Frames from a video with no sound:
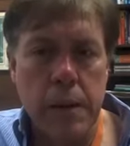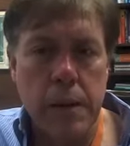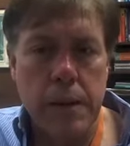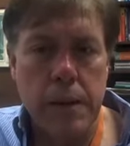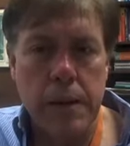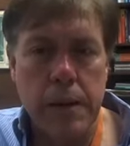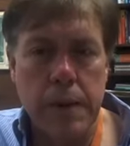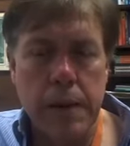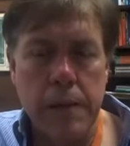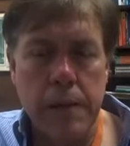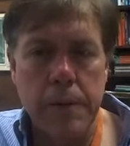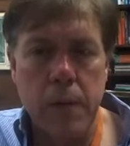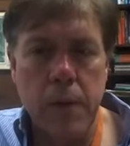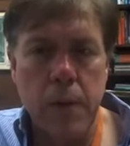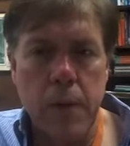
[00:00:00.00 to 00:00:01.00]

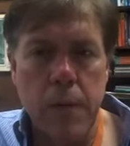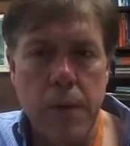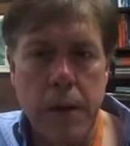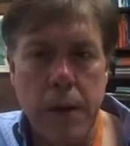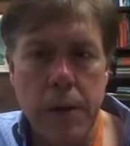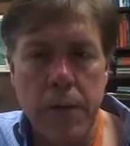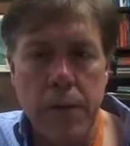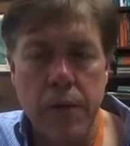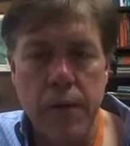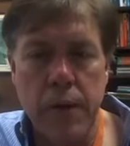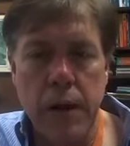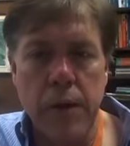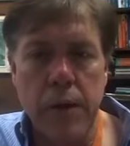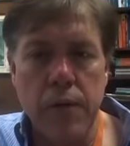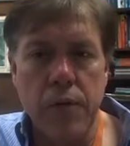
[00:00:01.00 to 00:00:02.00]
on this.
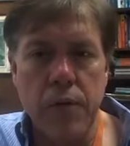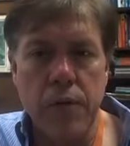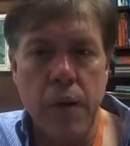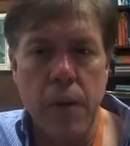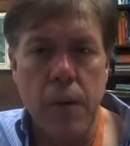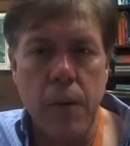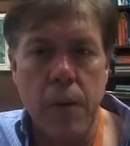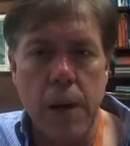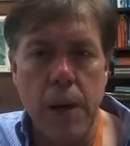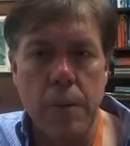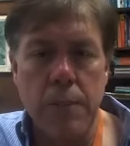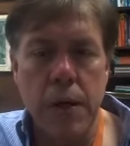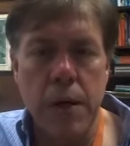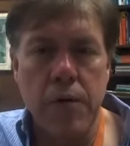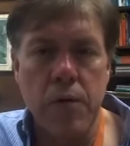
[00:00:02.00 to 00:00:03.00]
And so
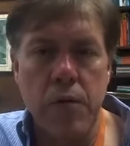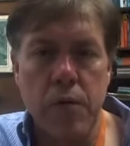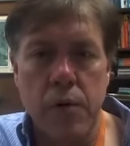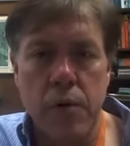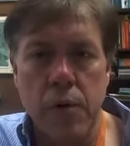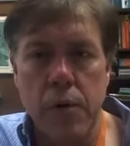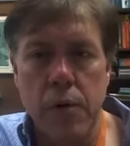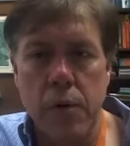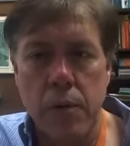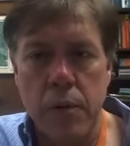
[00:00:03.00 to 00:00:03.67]
I'm not sure